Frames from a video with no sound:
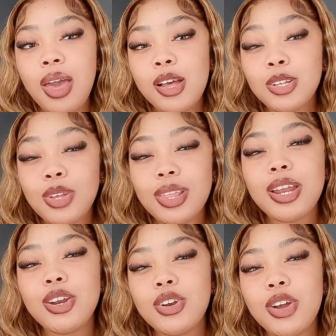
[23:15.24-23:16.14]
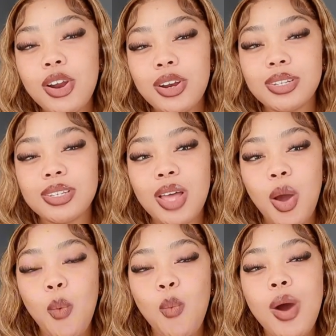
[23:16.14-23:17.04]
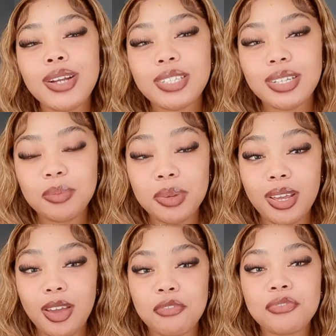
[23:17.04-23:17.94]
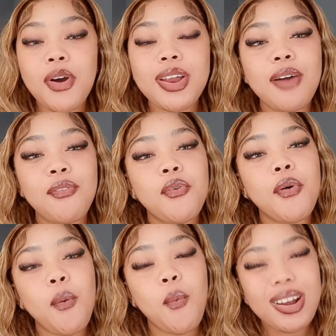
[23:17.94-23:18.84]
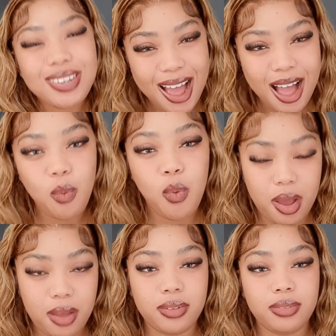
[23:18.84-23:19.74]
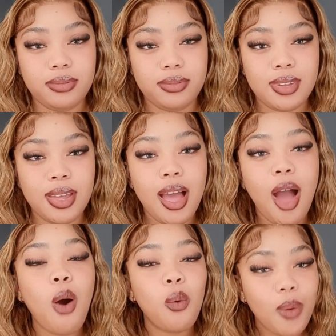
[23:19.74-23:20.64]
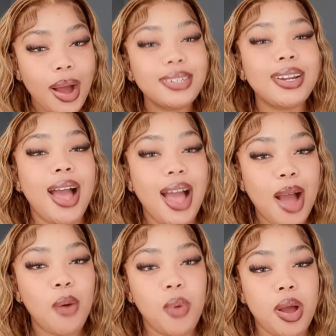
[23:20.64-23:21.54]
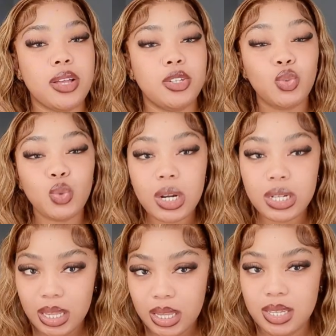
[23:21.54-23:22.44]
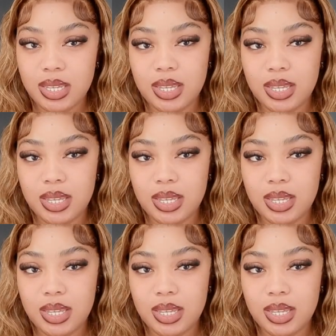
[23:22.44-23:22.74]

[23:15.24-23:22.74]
So the nurse watched me for 1 hour. 1 hour struggling.